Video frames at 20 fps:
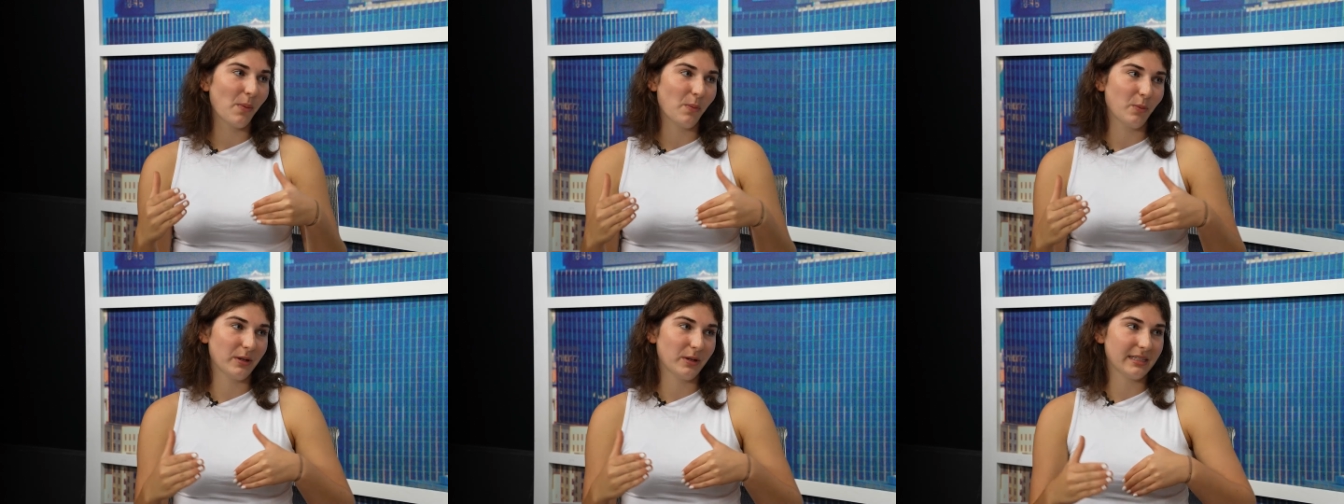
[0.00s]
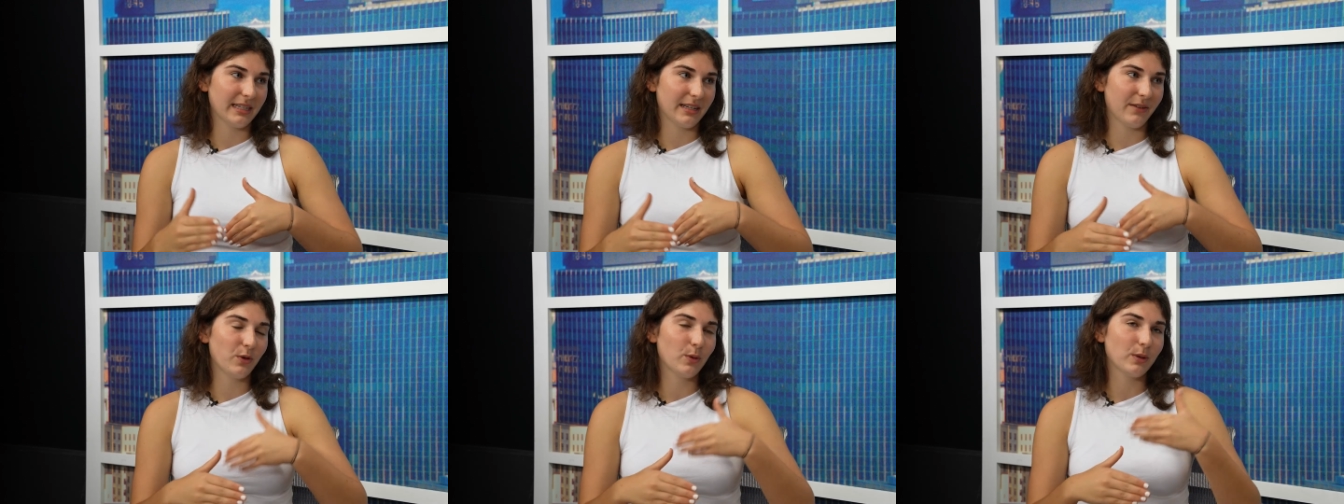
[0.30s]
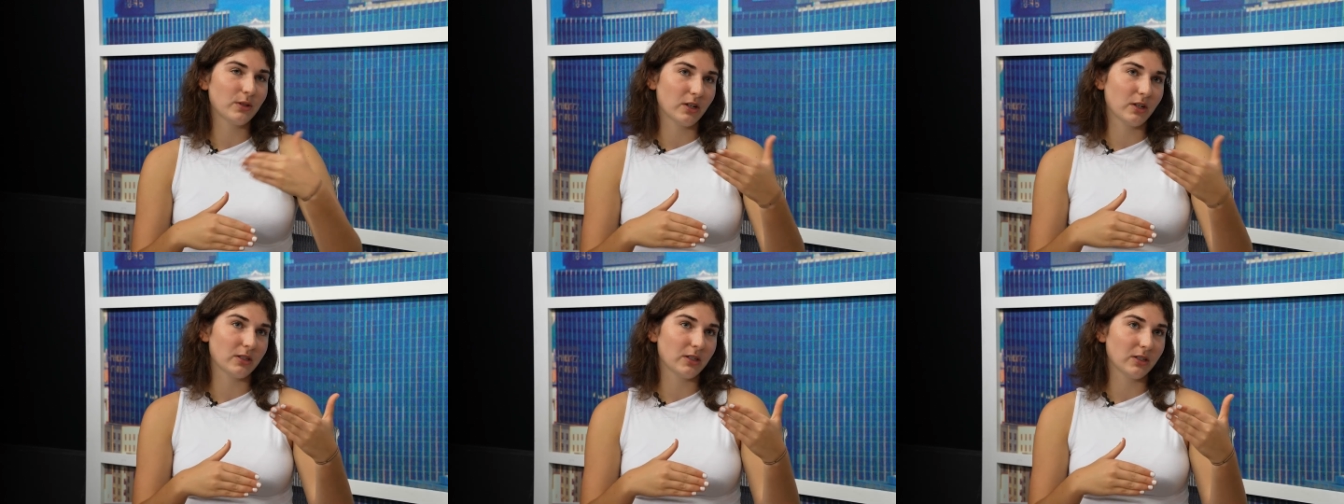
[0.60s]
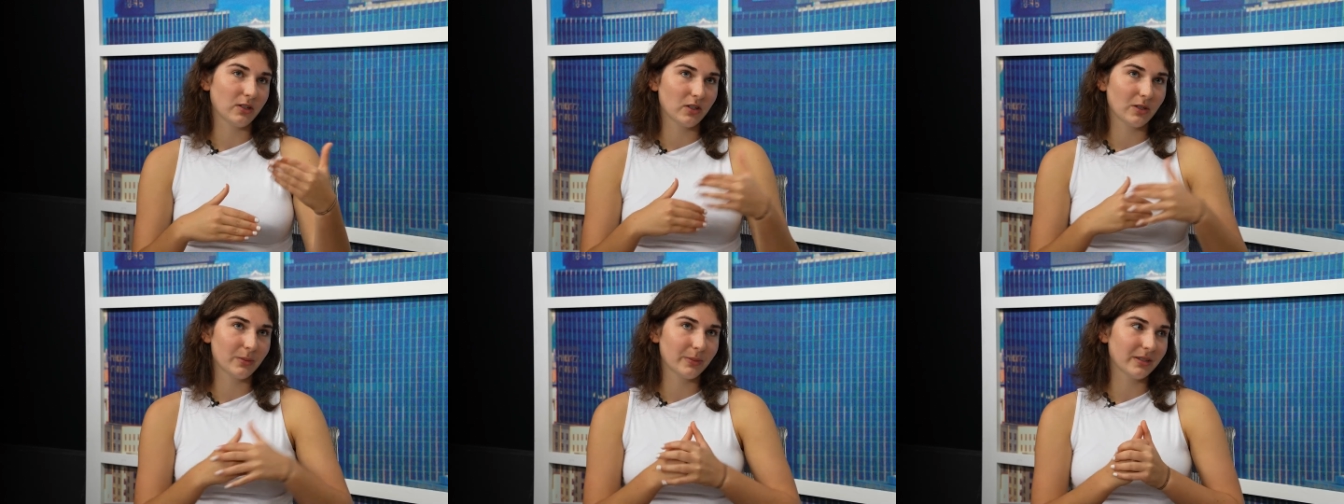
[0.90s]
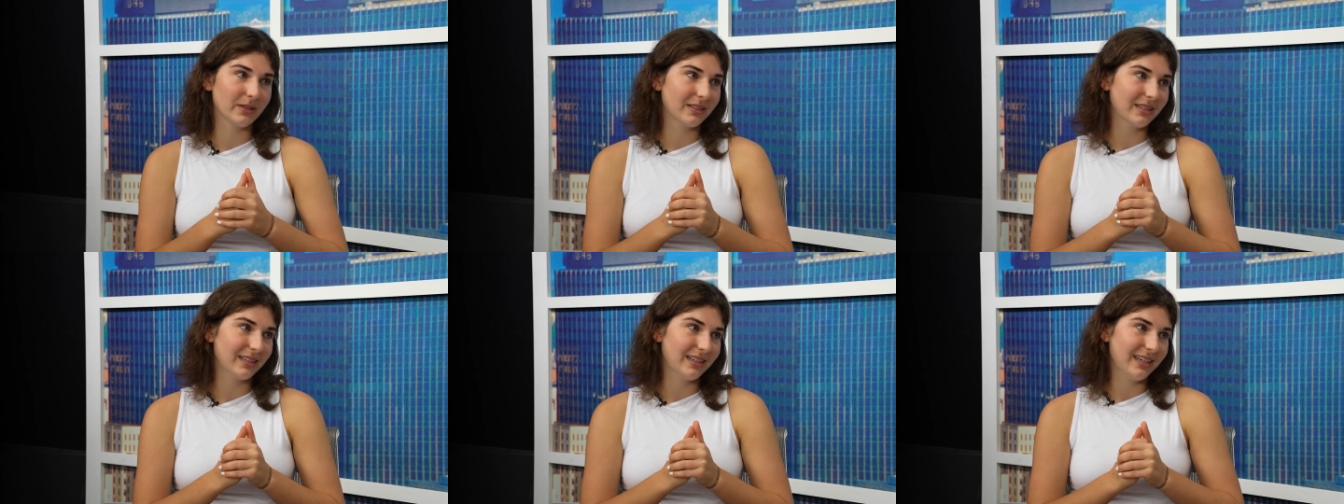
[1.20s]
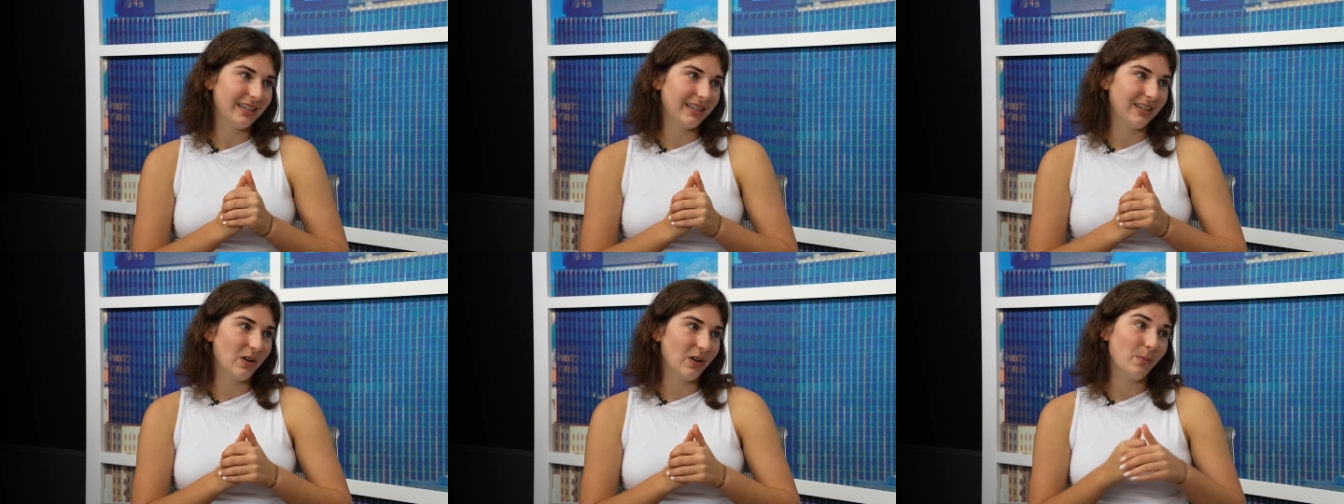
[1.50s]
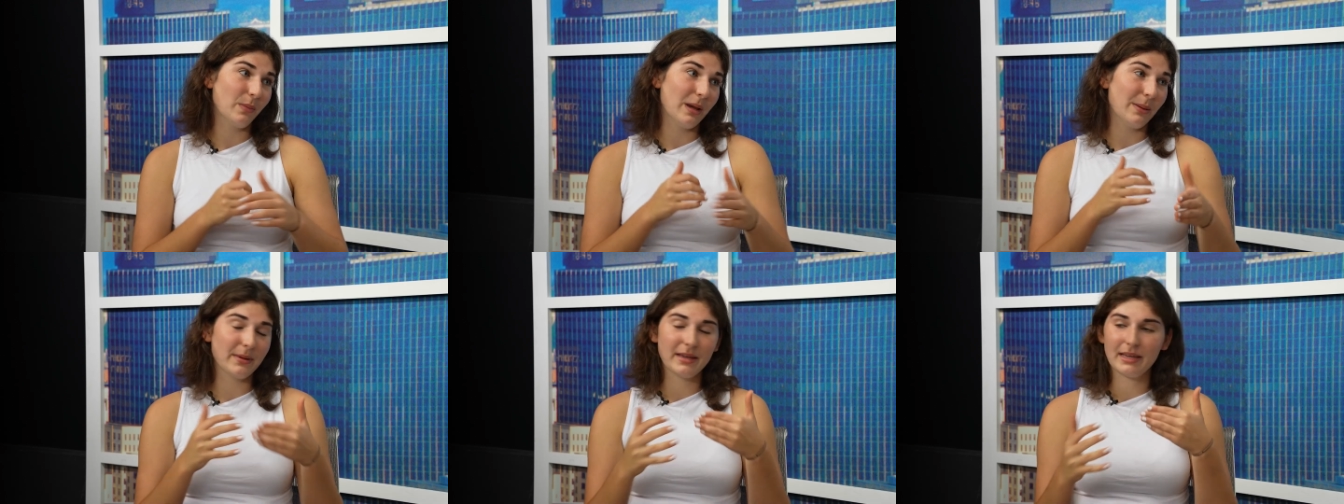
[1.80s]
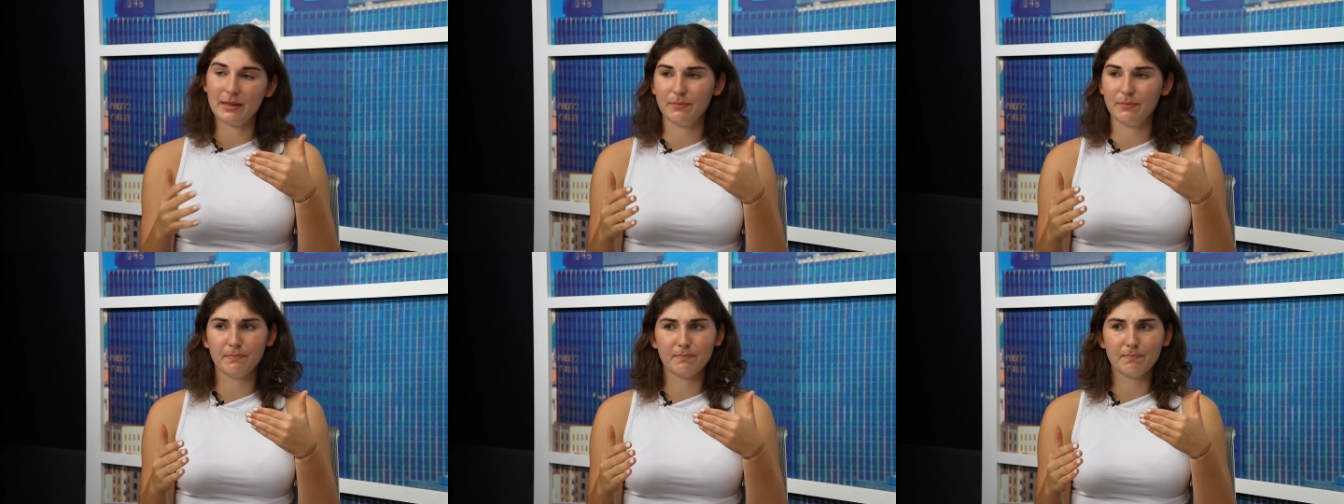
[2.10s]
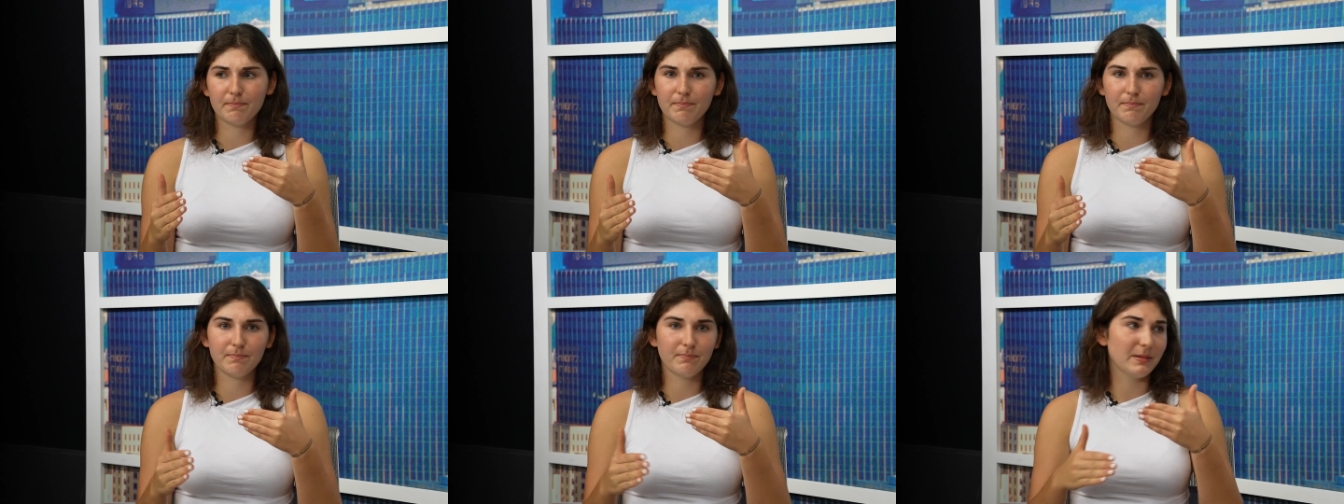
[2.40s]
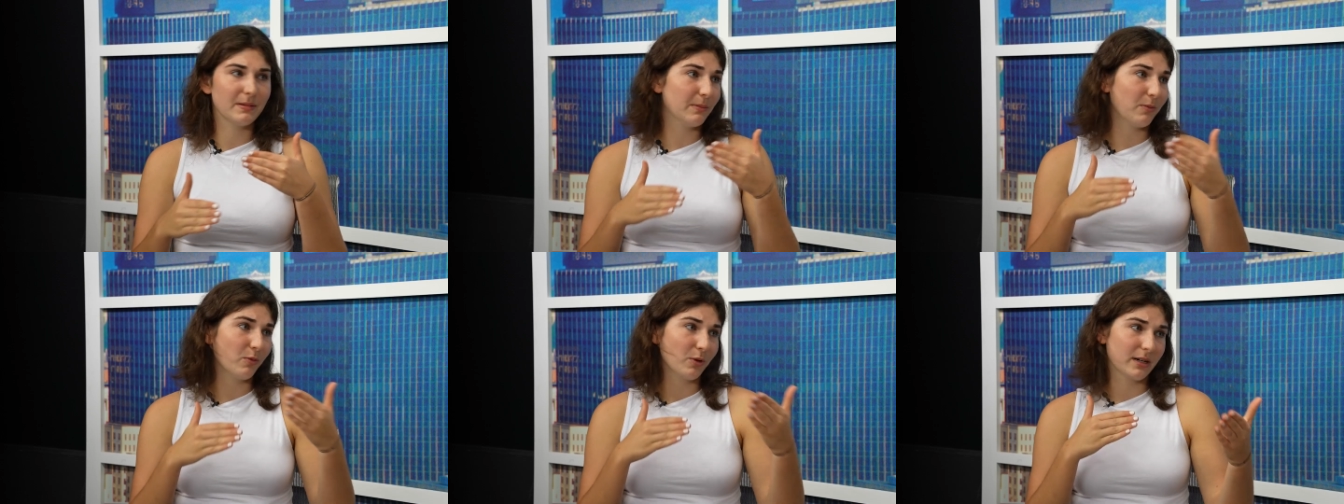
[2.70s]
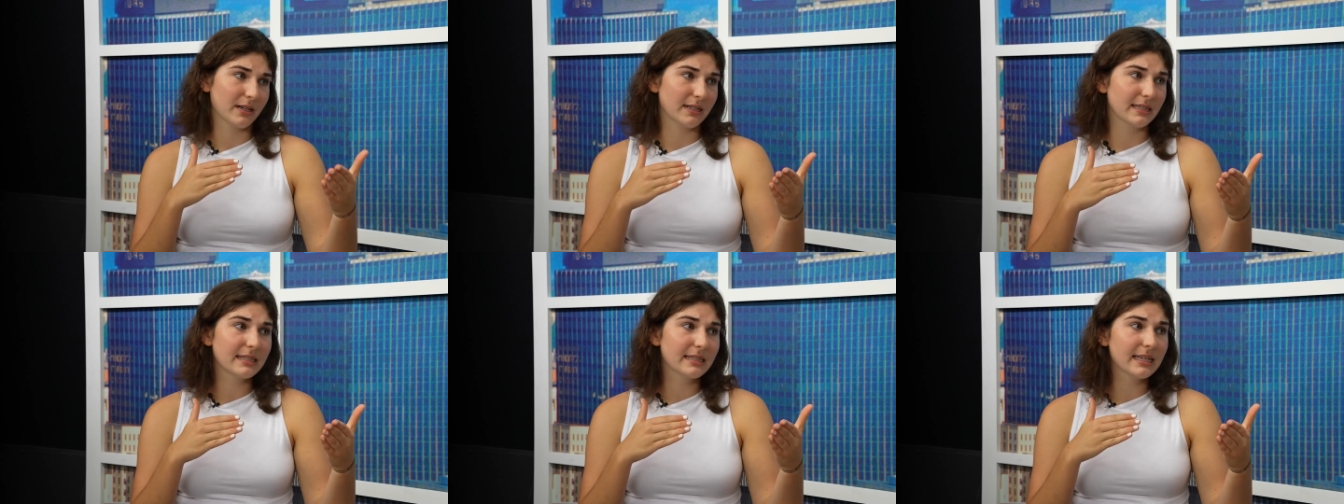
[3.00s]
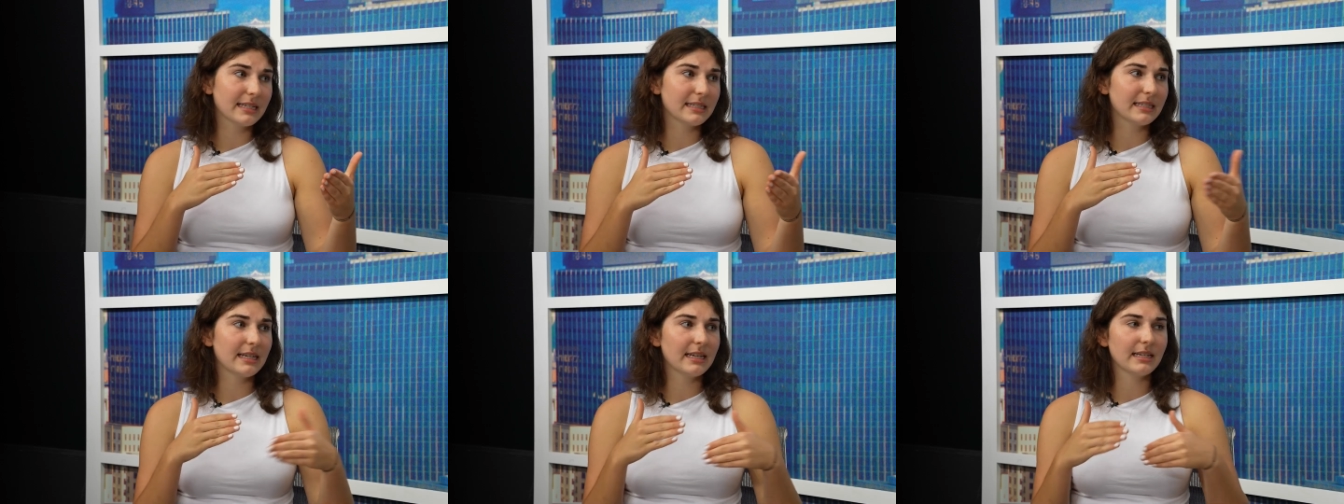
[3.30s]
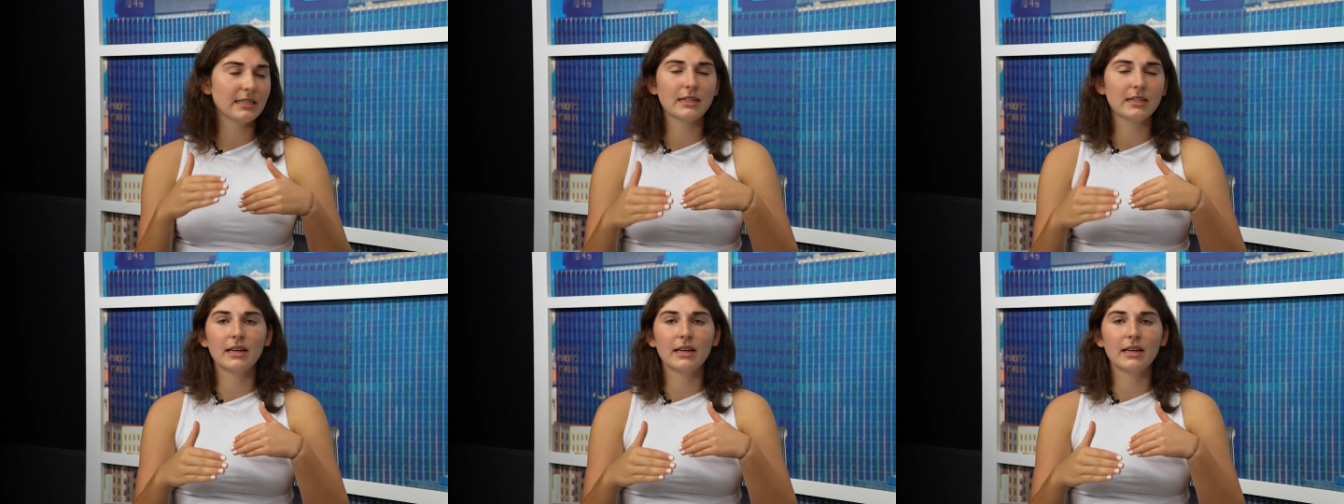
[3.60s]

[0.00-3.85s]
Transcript: Whereas like if you had Justin Herbert, you know maybe he'd be more consistent.